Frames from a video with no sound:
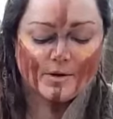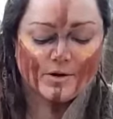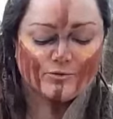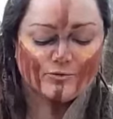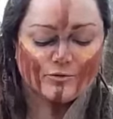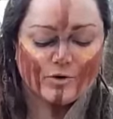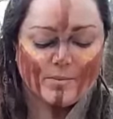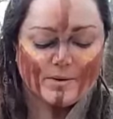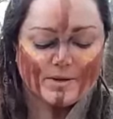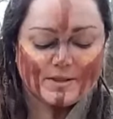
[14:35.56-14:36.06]
and
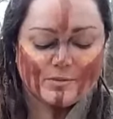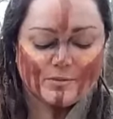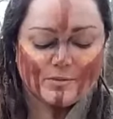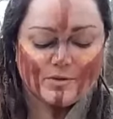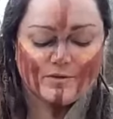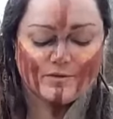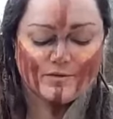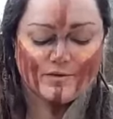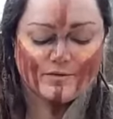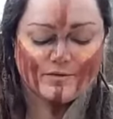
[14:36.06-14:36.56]
rubbing them
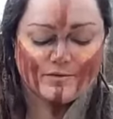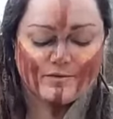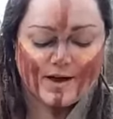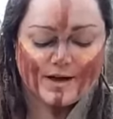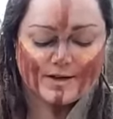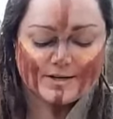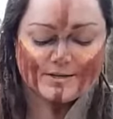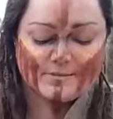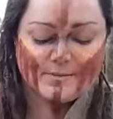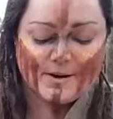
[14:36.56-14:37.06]
with fat
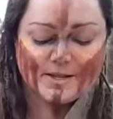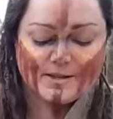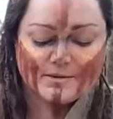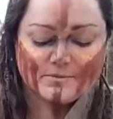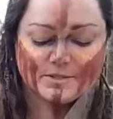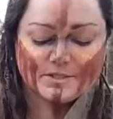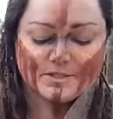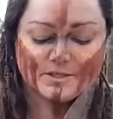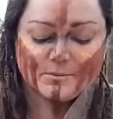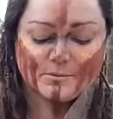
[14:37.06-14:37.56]
to make them
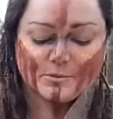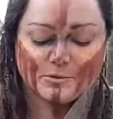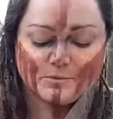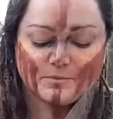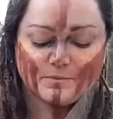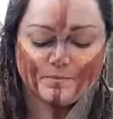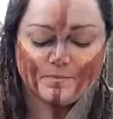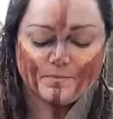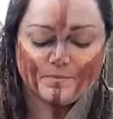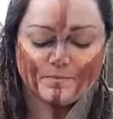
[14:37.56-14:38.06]
supple.
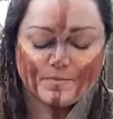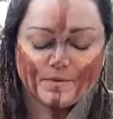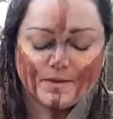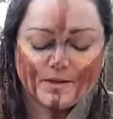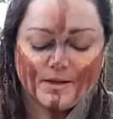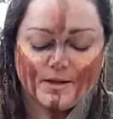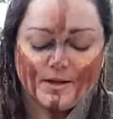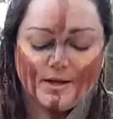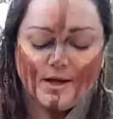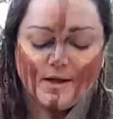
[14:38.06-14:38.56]

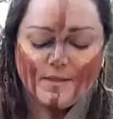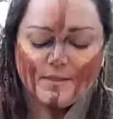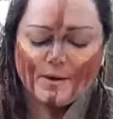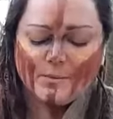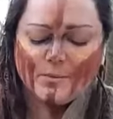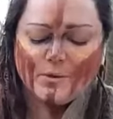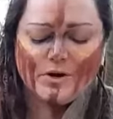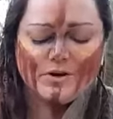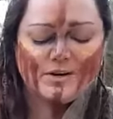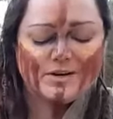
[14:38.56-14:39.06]
They
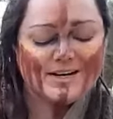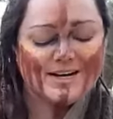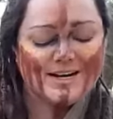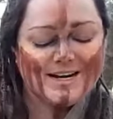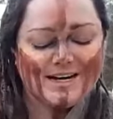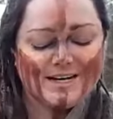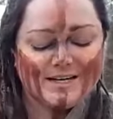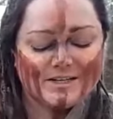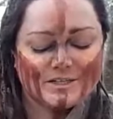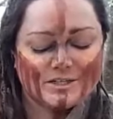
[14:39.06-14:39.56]
weren't
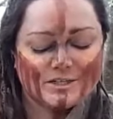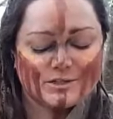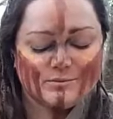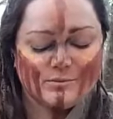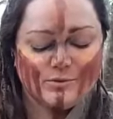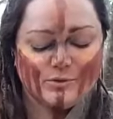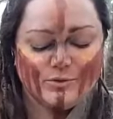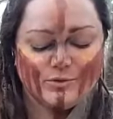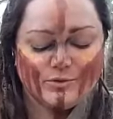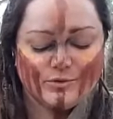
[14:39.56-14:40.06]
nearly as
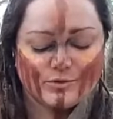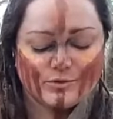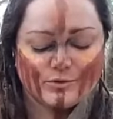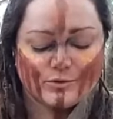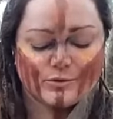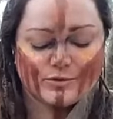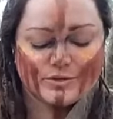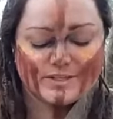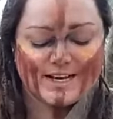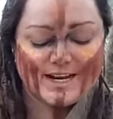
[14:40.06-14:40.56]
smooth
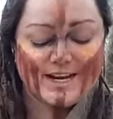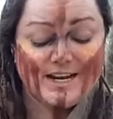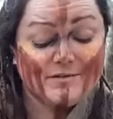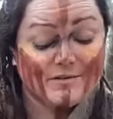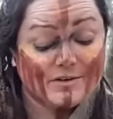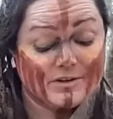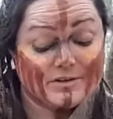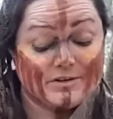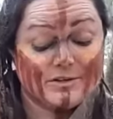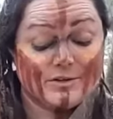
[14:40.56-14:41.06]
or as
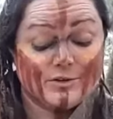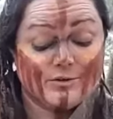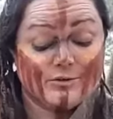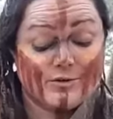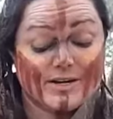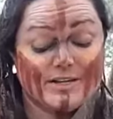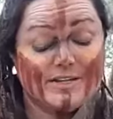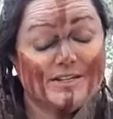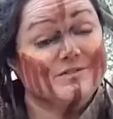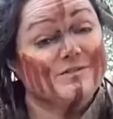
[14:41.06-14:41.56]
even as the
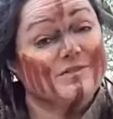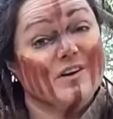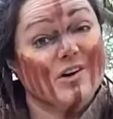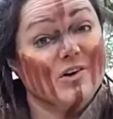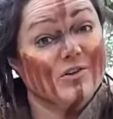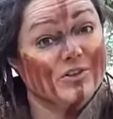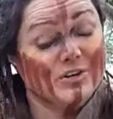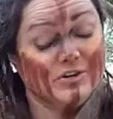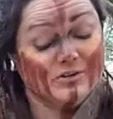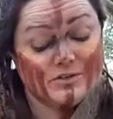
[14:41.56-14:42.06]
thread his
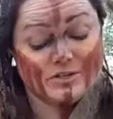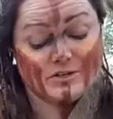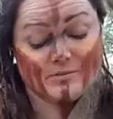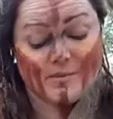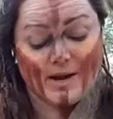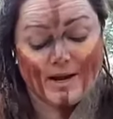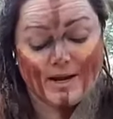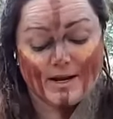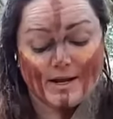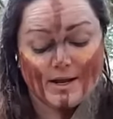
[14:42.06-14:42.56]
father used to
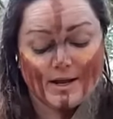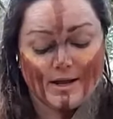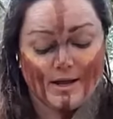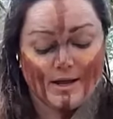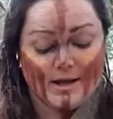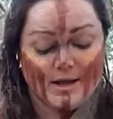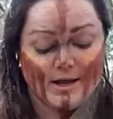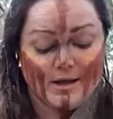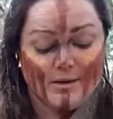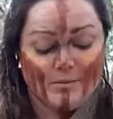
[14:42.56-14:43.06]
make,
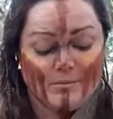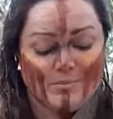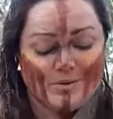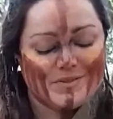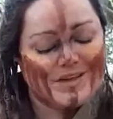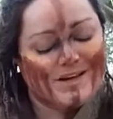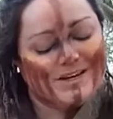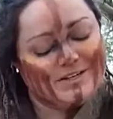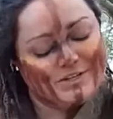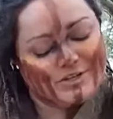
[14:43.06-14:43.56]
but
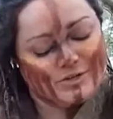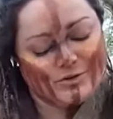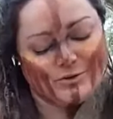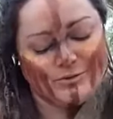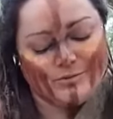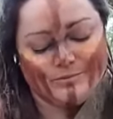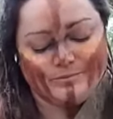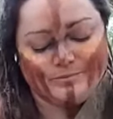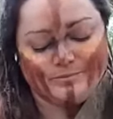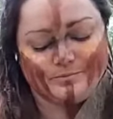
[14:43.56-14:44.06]
they'd do,
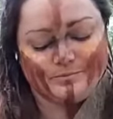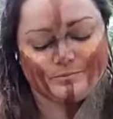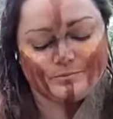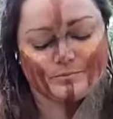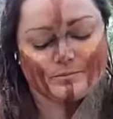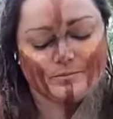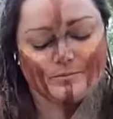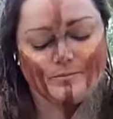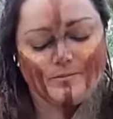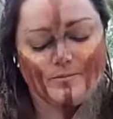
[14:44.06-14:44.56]

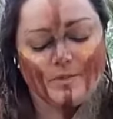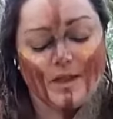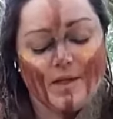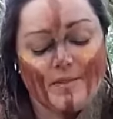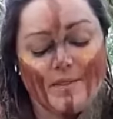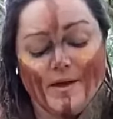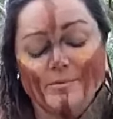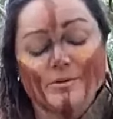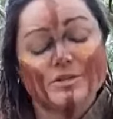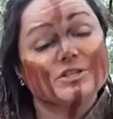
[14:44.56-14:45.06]
and
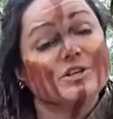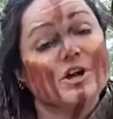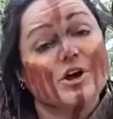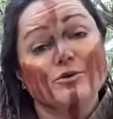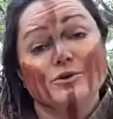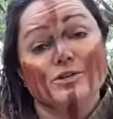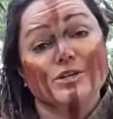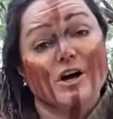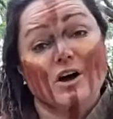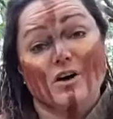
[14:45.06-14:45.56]
they were so
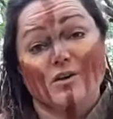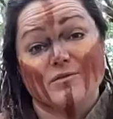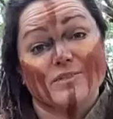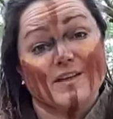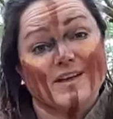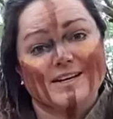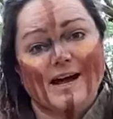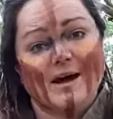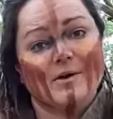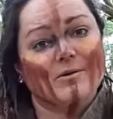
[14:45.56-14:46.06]
tough
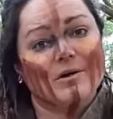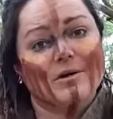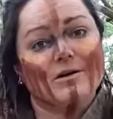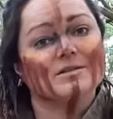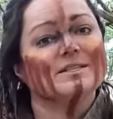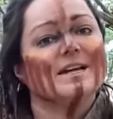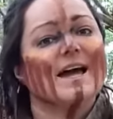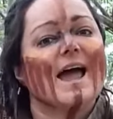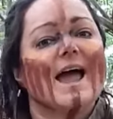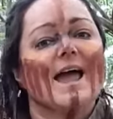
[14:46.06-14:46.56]
they'd
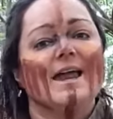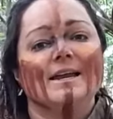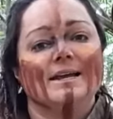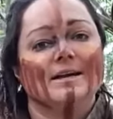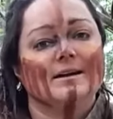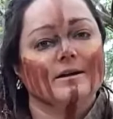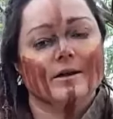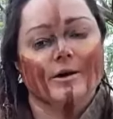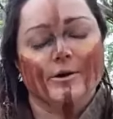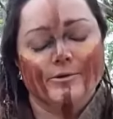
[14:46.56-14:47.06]
outlast any
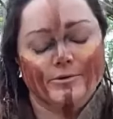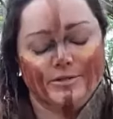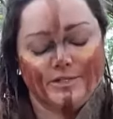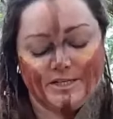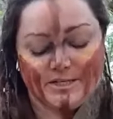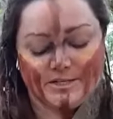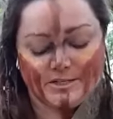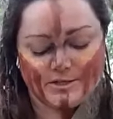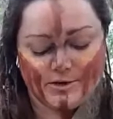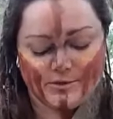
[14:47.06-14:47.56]
clothes he
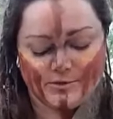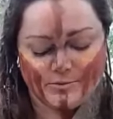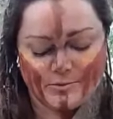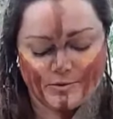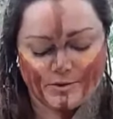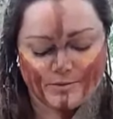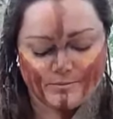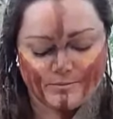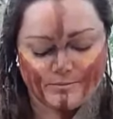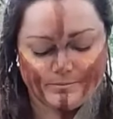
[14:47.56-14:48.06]
sewed with
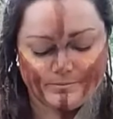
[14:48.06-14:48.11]
them.